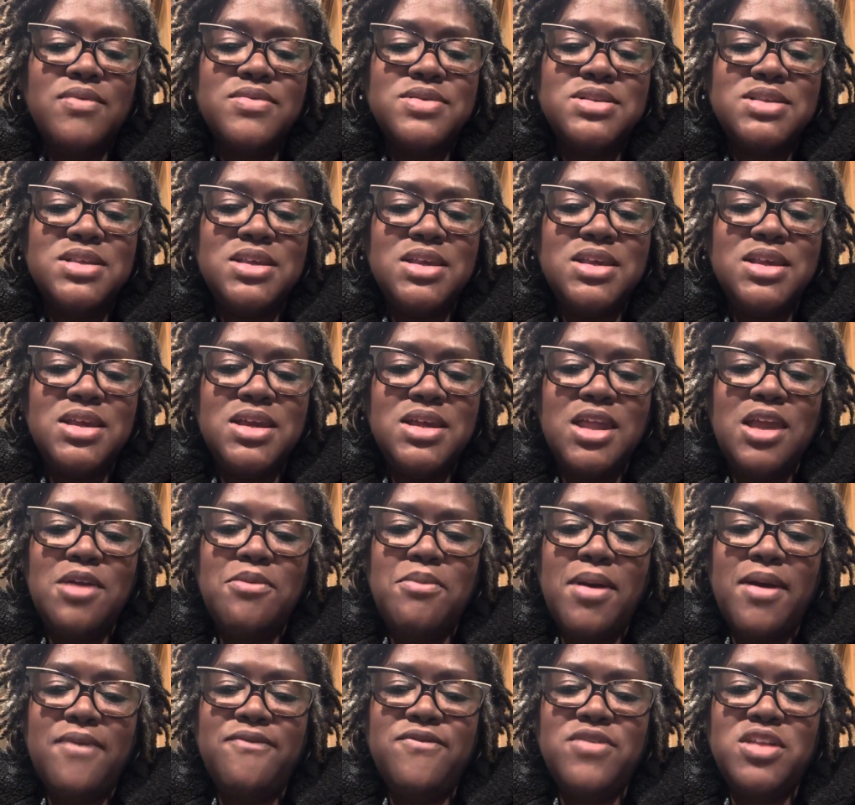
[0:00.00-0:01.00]
seen any of
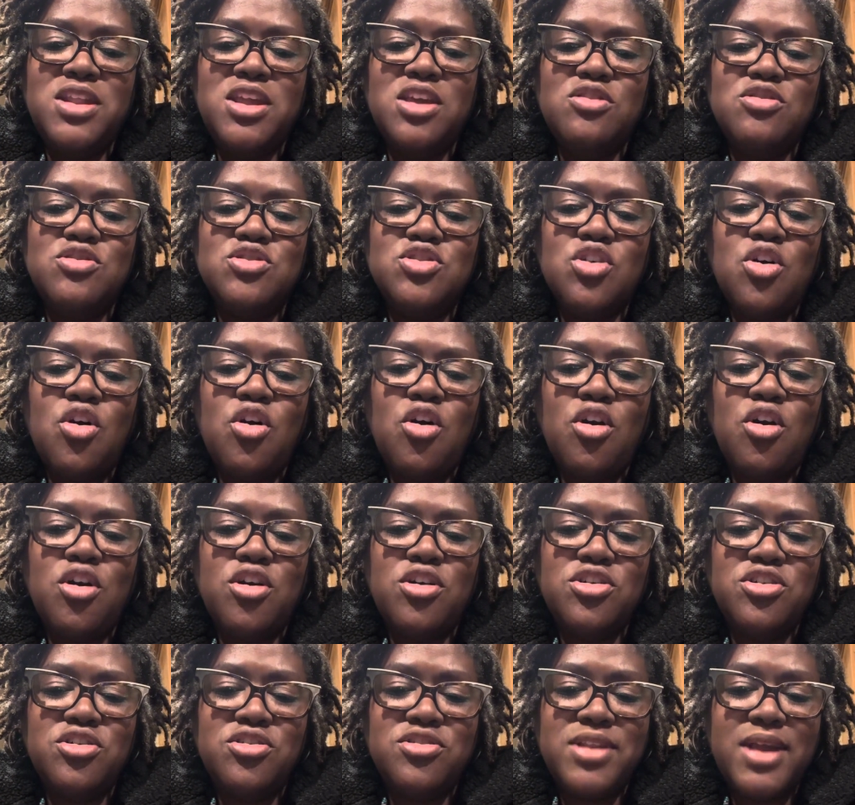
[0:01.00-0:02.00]
my videos, or
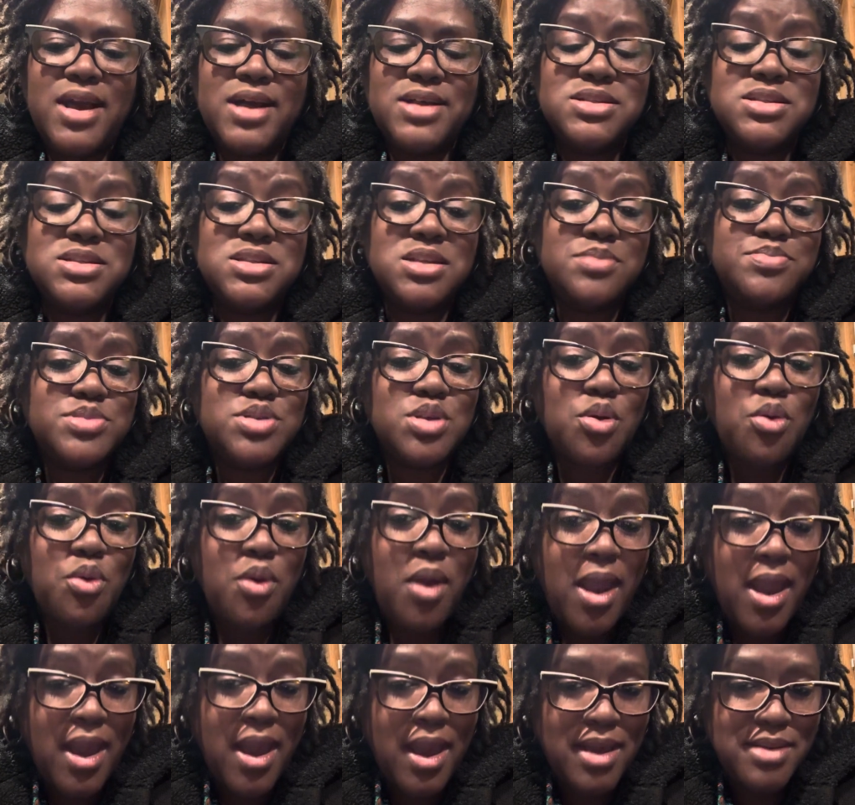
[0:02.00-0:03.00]
you're not
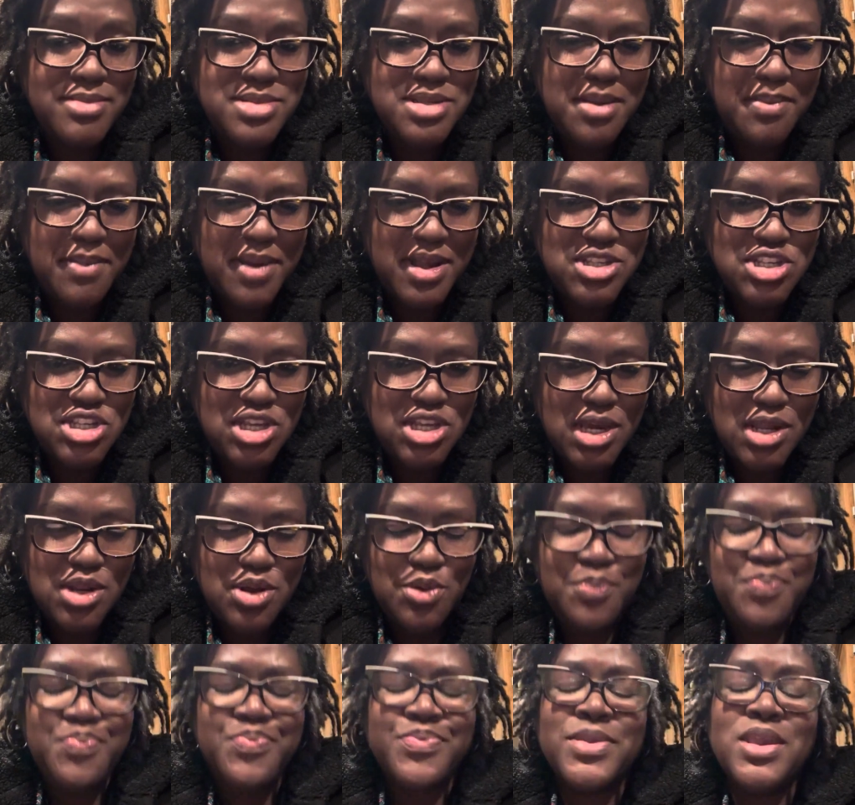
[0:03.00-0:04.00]
subscribed to my
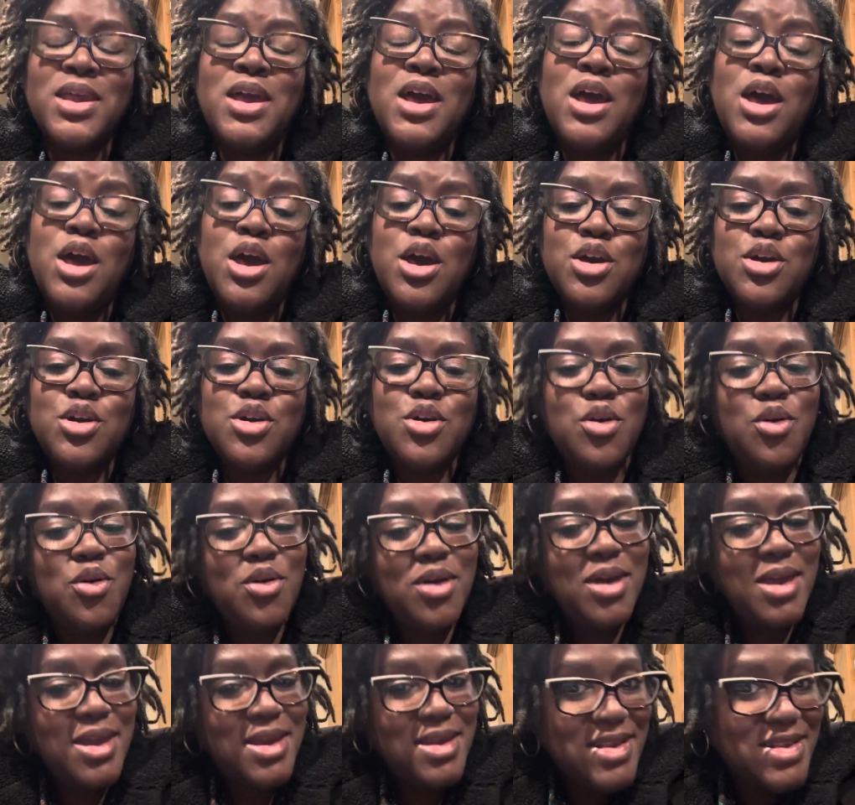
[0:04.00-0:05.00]
channel, go
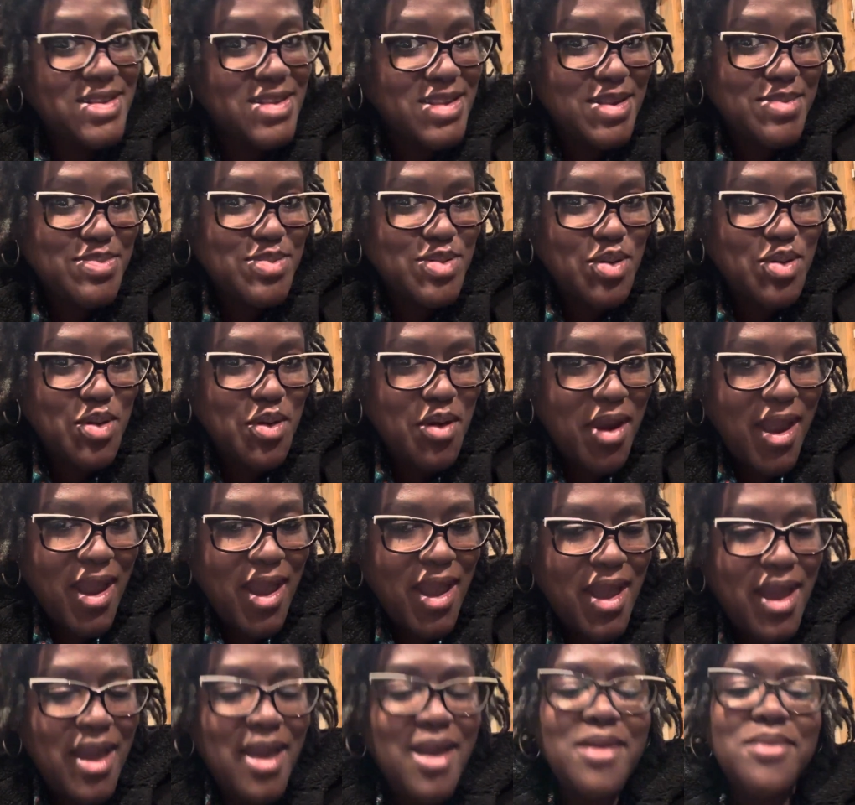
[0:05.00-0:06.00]
ahead and
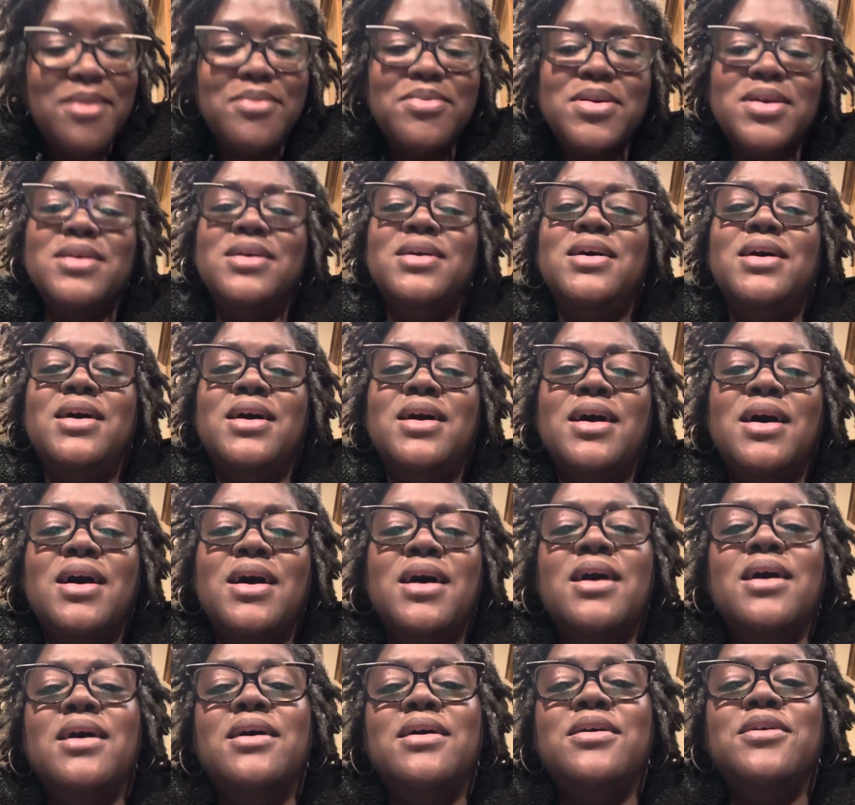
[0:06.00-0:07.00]
subscribe.
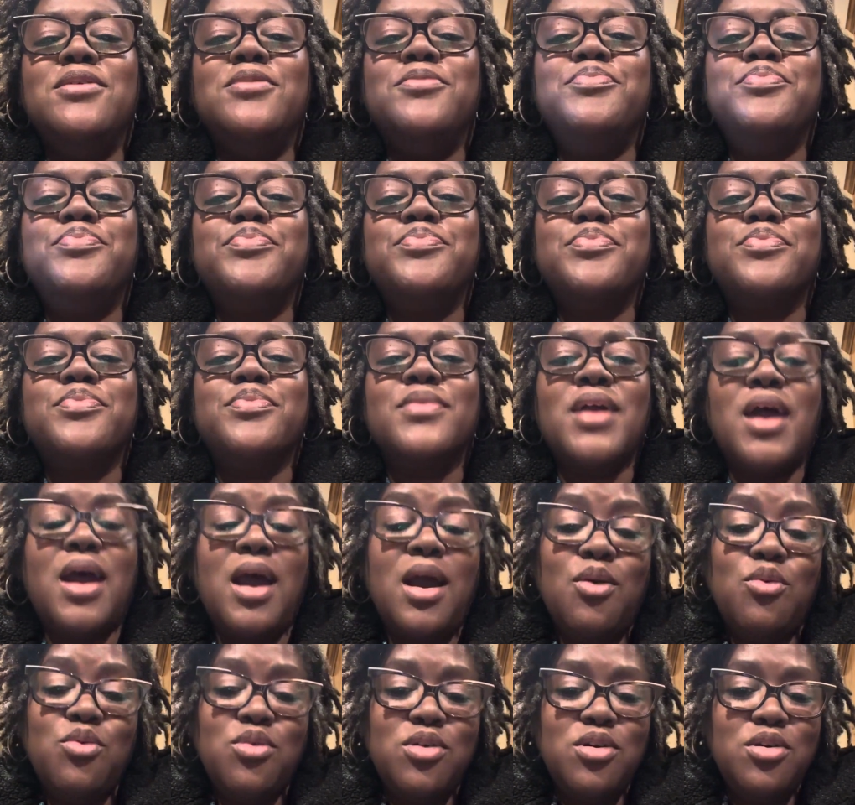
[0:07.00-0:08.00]
I
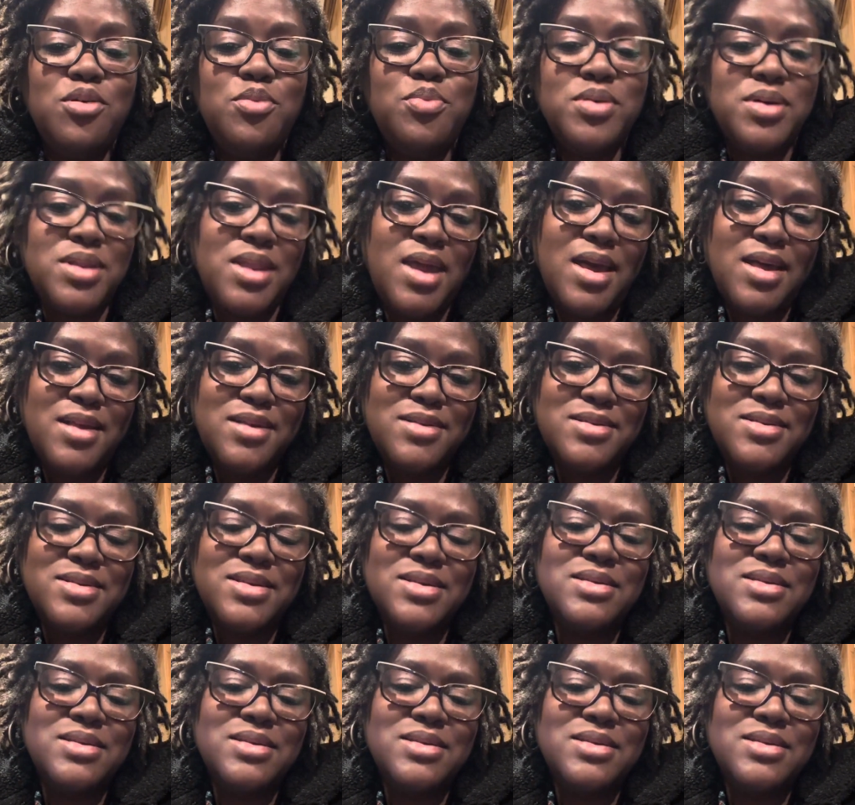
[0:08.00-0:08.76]
will put out